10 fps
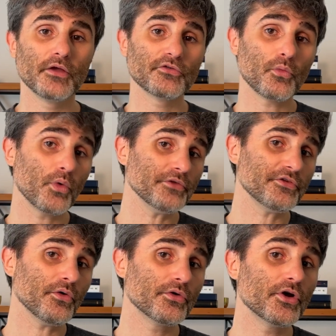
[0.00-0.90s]
So what's
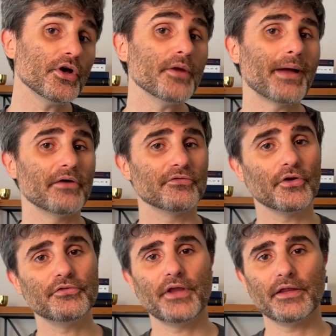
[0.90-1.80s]
so good about
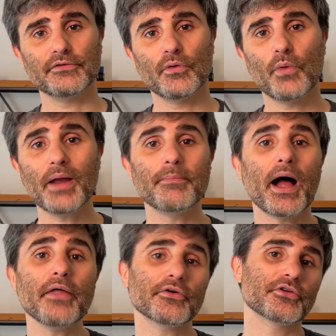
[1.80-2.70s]
flow states? Why
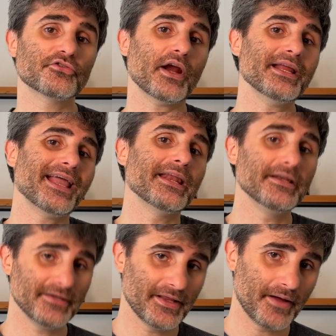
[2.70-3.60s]
bother to try to get
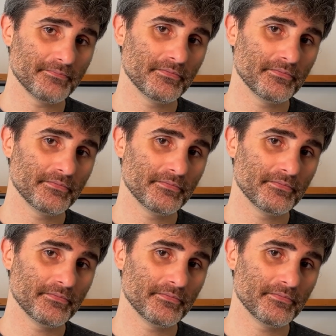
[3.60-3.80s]
into them?